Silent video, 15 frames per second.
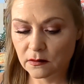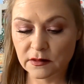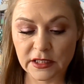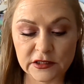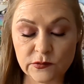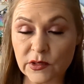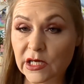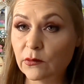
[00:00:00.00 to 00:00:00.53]

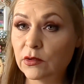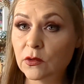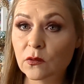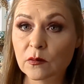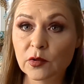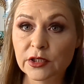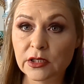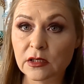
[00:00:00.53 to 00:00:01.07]
That's what I would
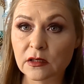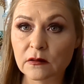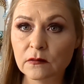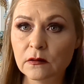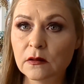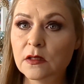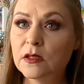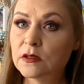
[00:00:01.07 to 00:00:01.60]
normally
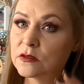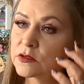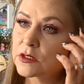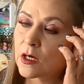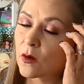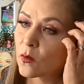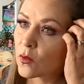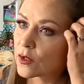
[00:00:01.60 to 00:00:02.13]
do.
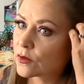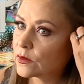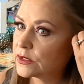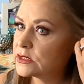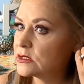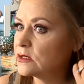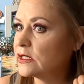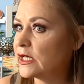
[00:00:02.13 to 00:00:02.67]
So we're
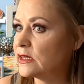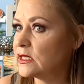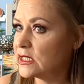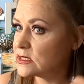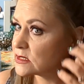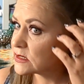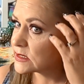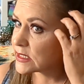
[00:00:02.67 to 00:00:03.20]
going to let
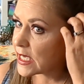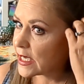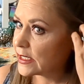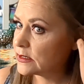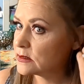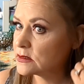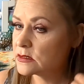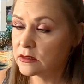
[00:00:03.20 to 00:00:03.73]
that
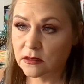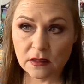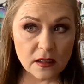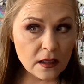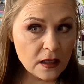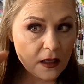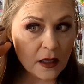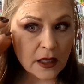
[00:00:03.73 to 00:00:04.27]
set,
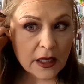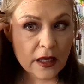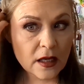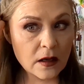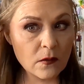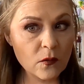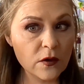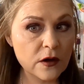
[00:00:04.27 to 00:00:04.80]

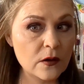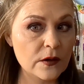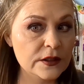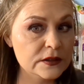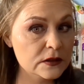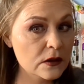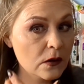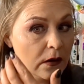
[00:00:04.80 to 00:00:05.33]
and we're
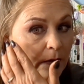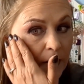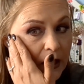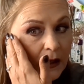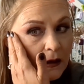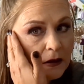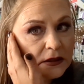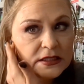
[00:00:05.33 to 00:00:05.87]
going to go
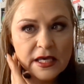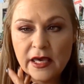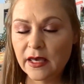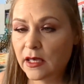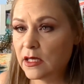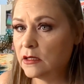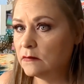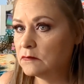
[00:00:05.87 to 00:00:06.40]
about our
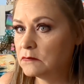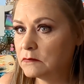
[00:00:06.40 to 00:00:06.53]
day.